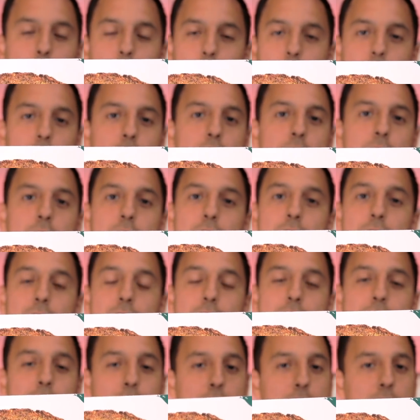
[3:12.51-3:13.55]
of it.
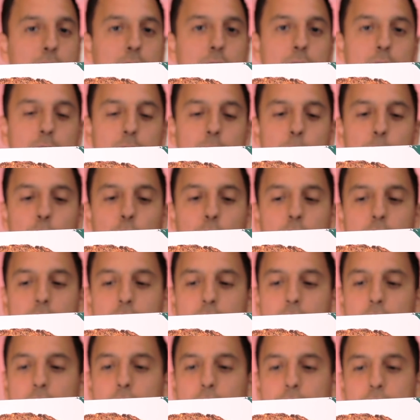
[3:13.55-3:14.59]
And that's it. And put it in
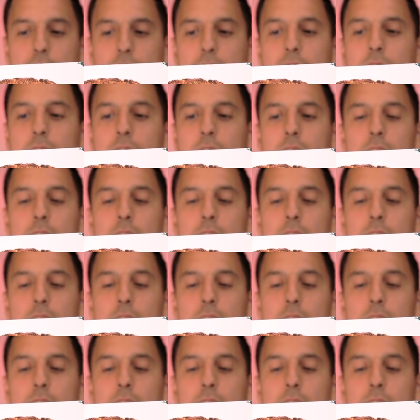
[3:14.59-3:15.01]
the oven.